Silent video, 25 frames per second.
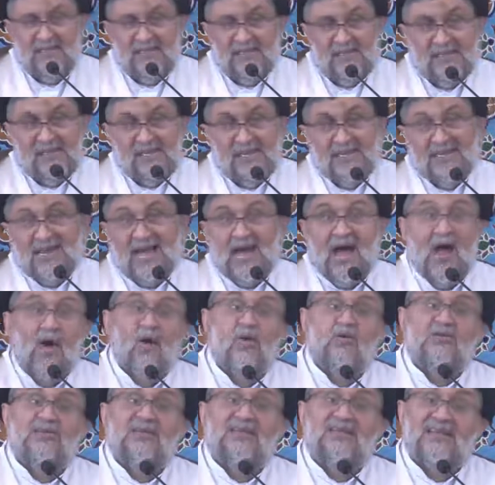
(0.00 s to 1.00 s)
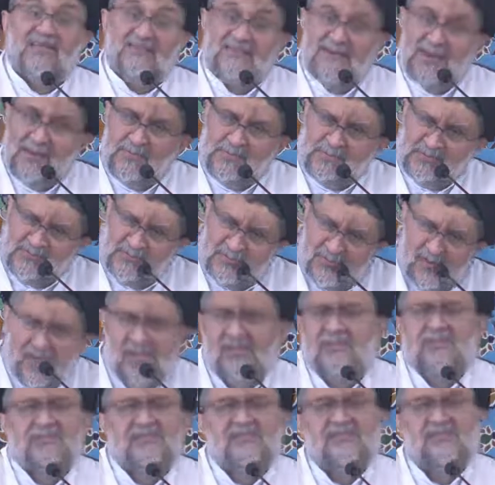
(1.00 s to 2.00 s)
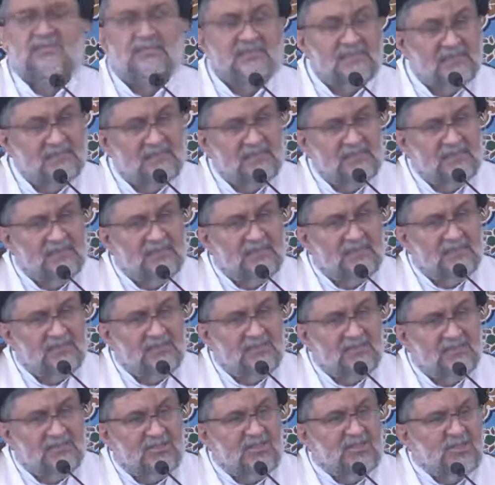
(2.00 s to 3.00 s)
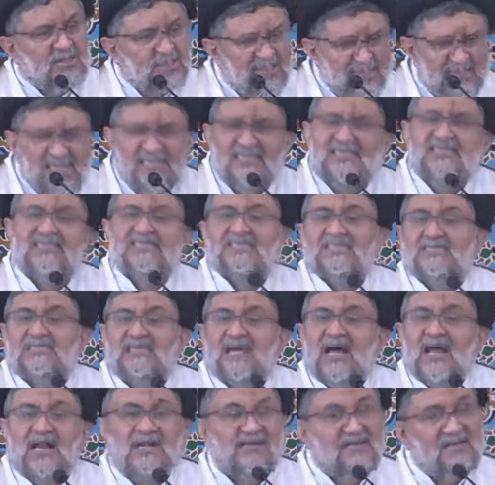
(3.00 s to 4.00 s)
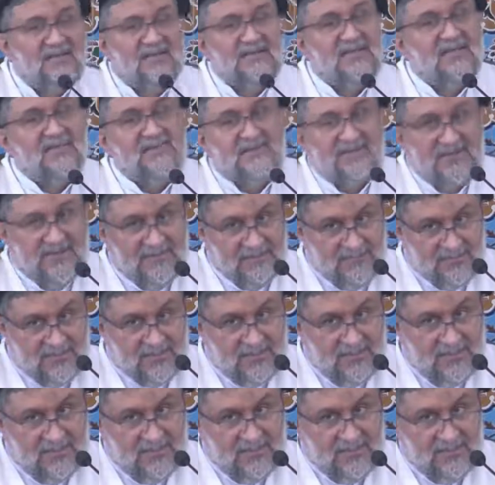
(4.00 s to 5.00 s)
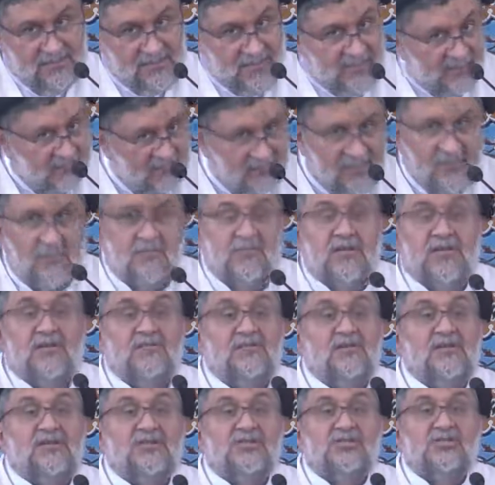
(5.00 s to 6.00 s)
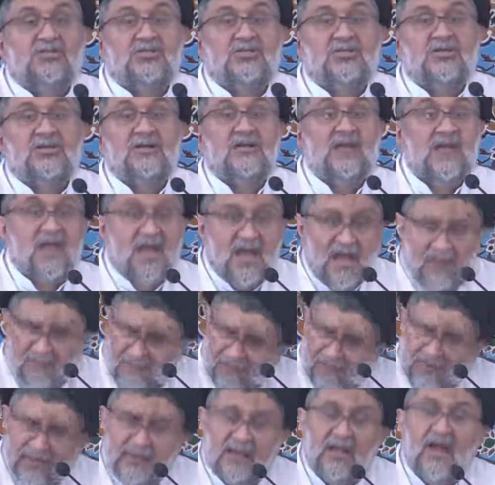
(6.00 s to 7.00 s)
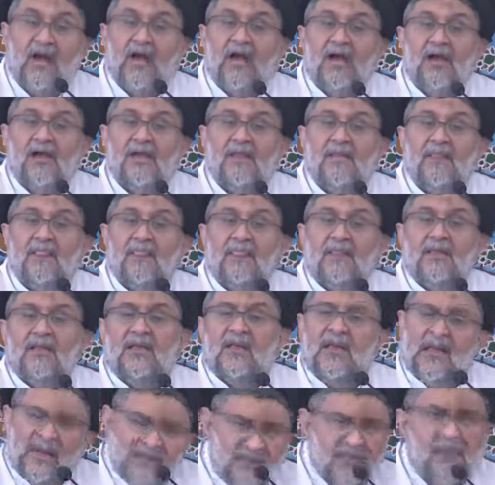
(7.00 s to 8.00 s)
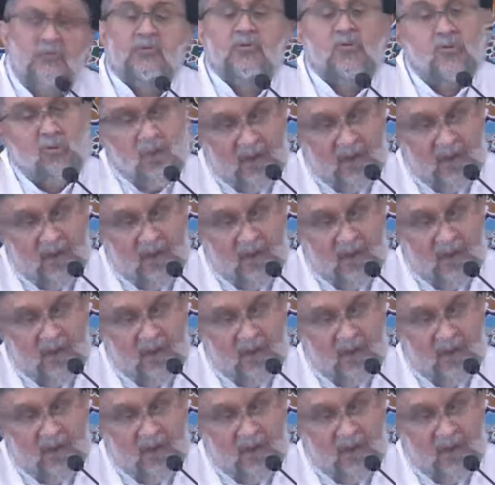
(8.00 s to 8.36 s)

and how the developed world treats the underdeveloped, the underprivileged, Africa and the poor.